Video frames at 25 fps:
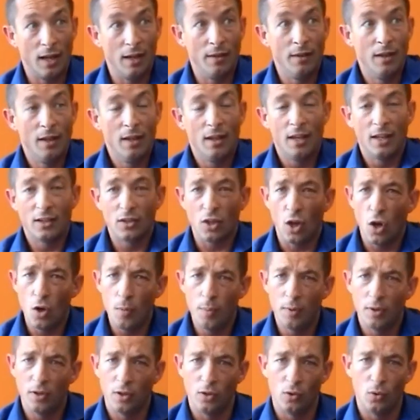And it's
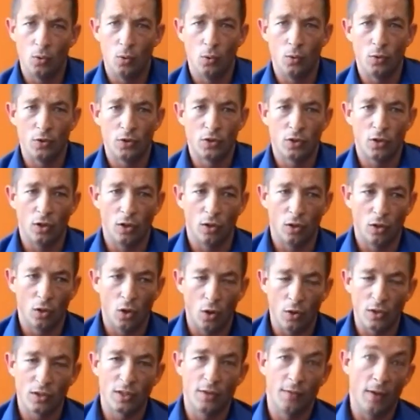opened the doors to
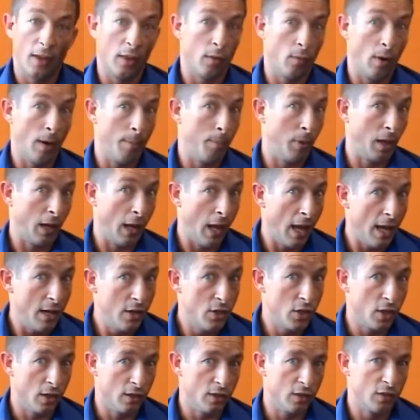lots of other
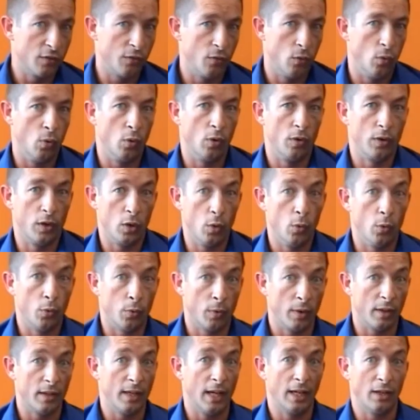applications for the
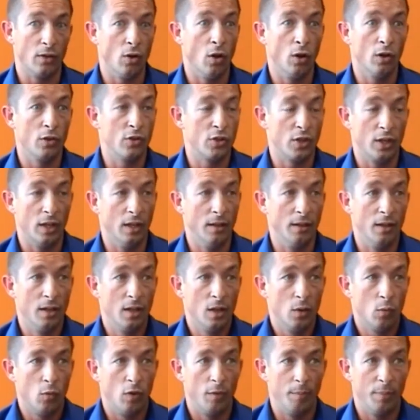Author-it technology, and
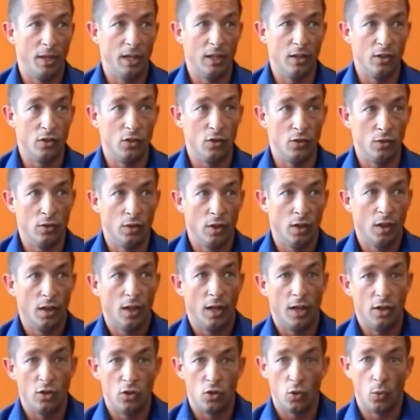we've been
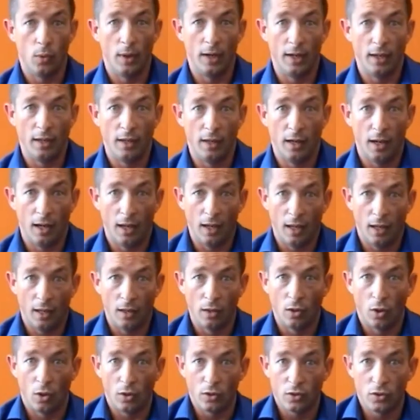enjoying
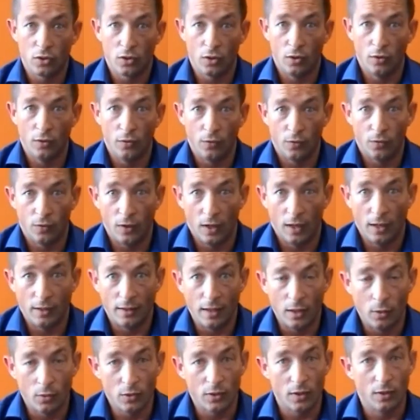lots of
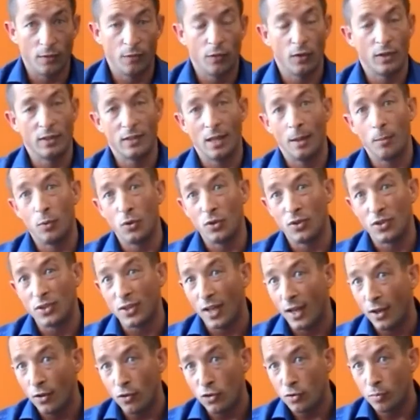deals in, for example, in the
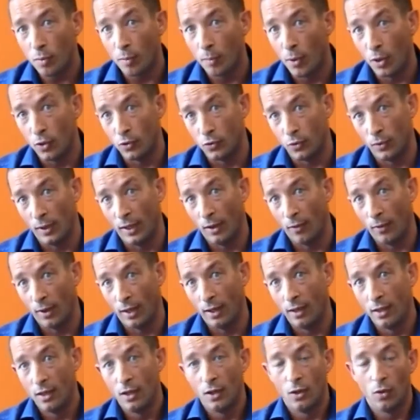sales proposal
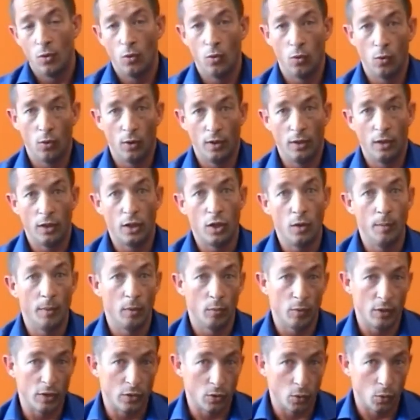area, or in the
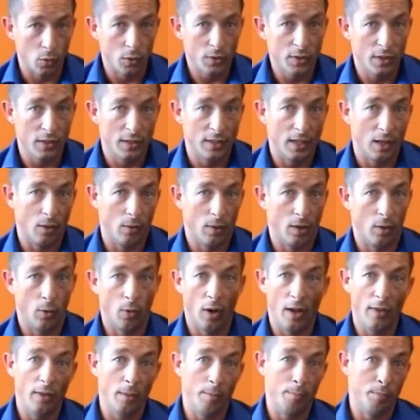human resources area,
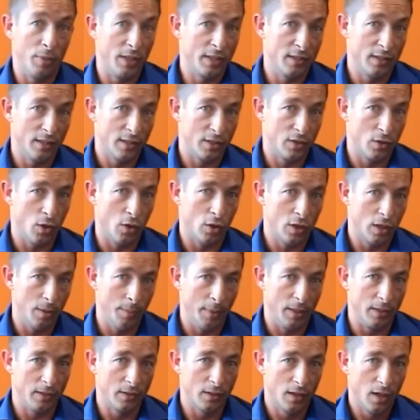or other business
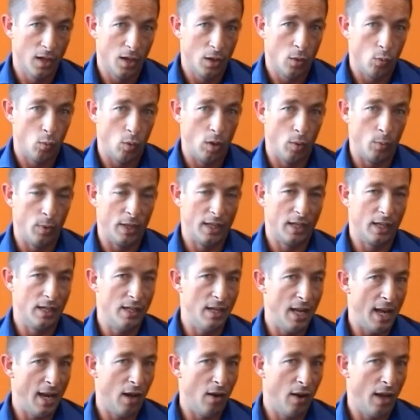documents, where we
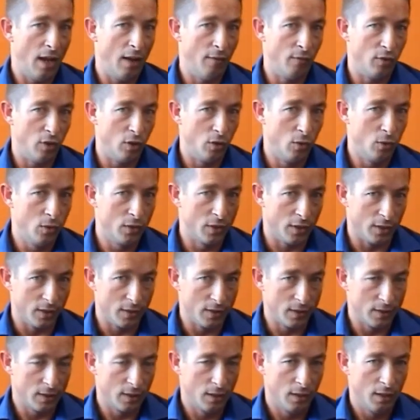can now have
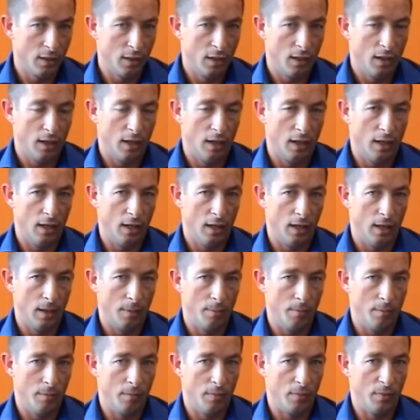users
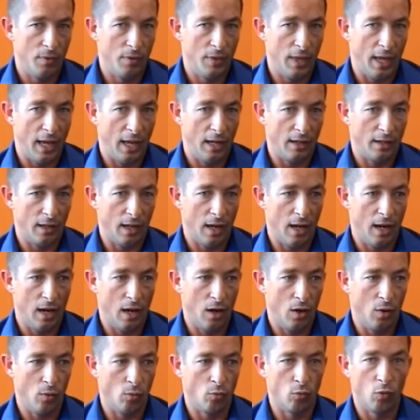that
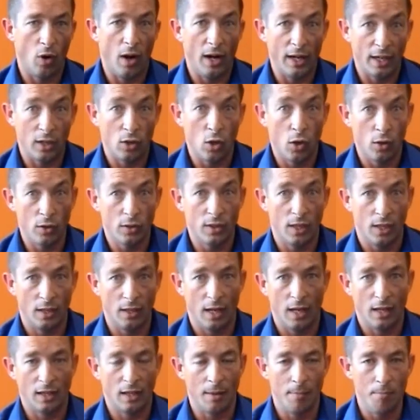are writing
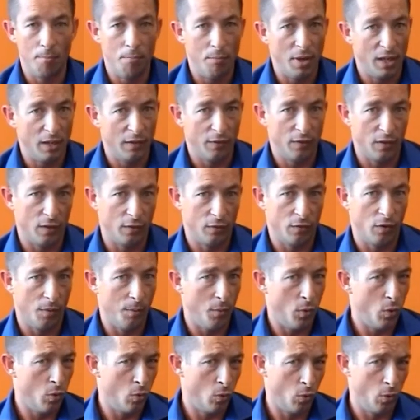content and can benefit
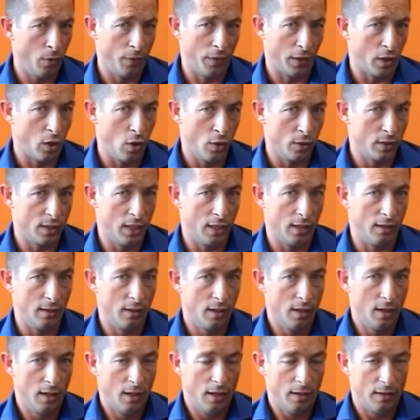from all of the
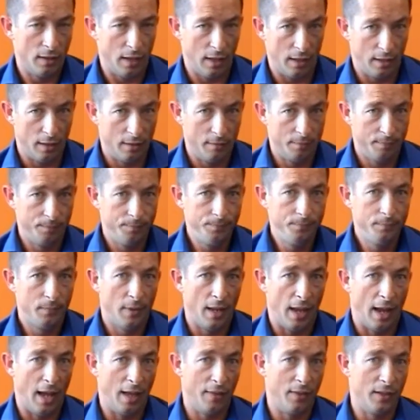content that
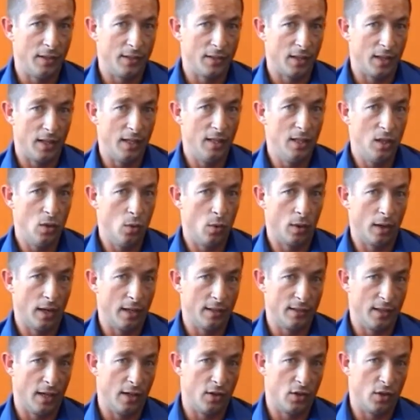others in the
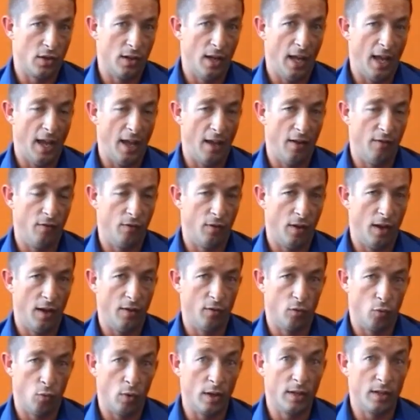organisation
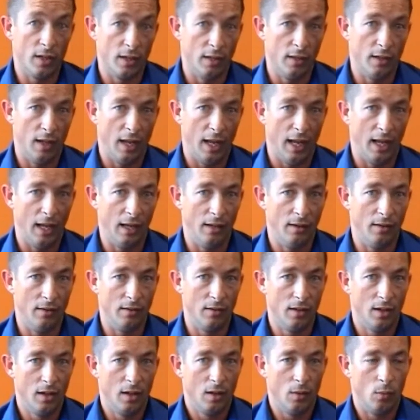have written,
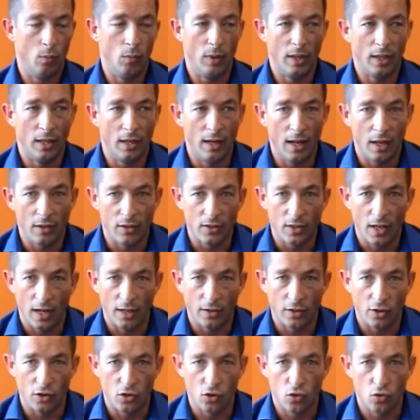and we can now
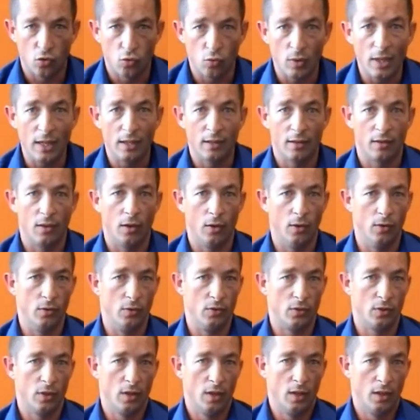start to treat
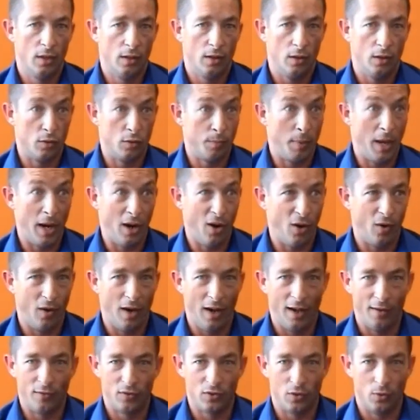those
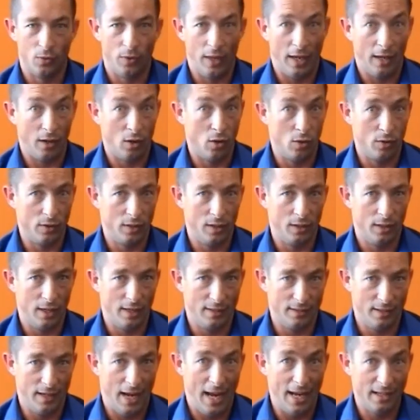paragraphs or that
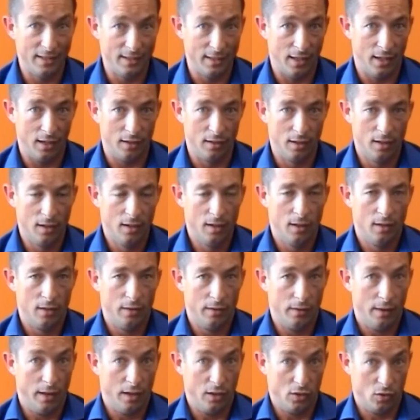content as an asset
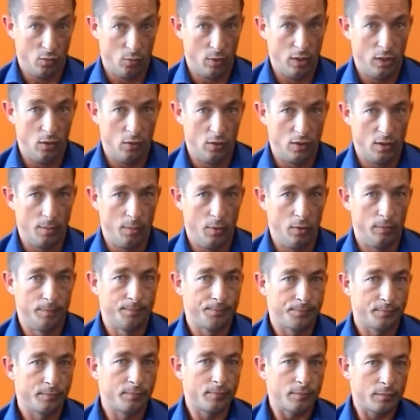that is reusable.
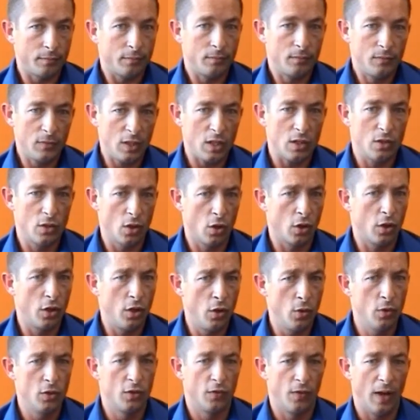So
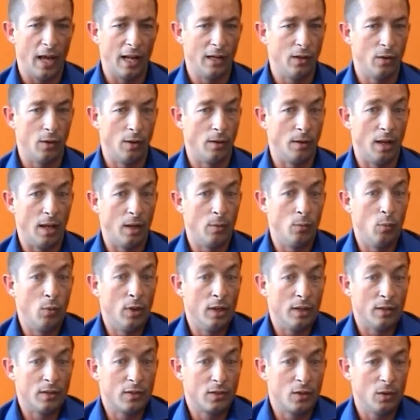huge value, and
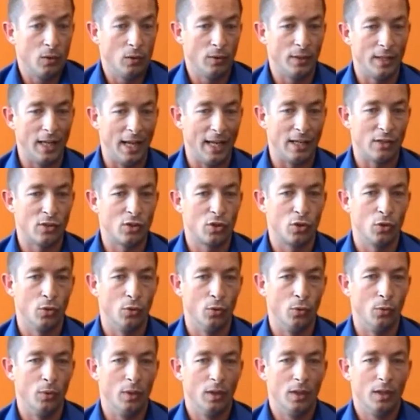we're still yet
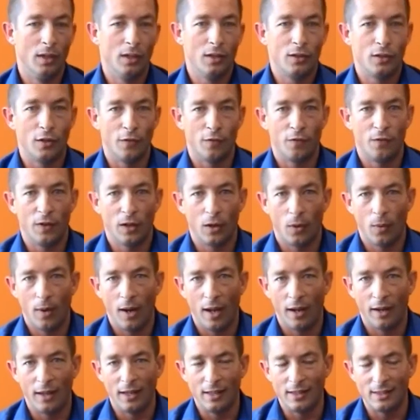to
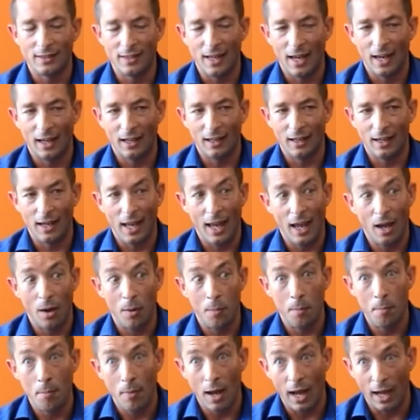figure out exactly
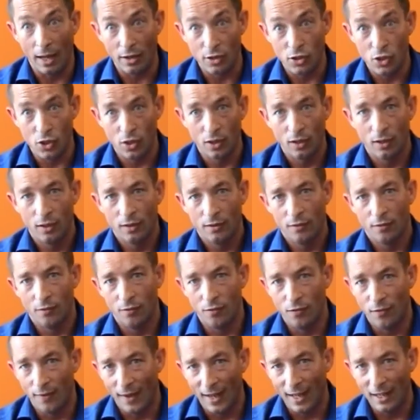how much
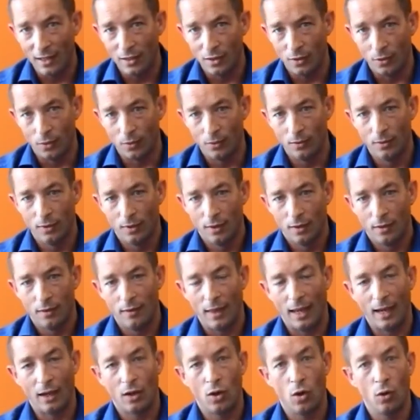value
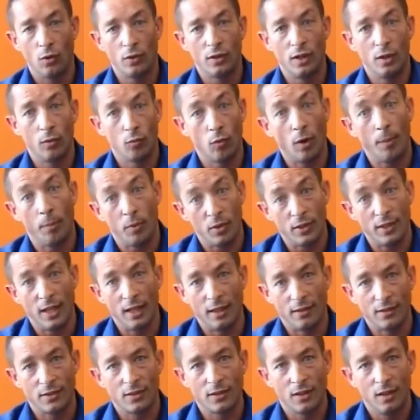that content
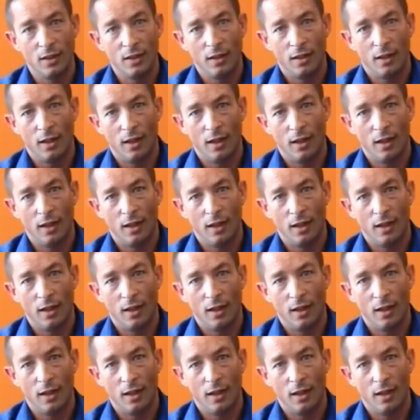represents.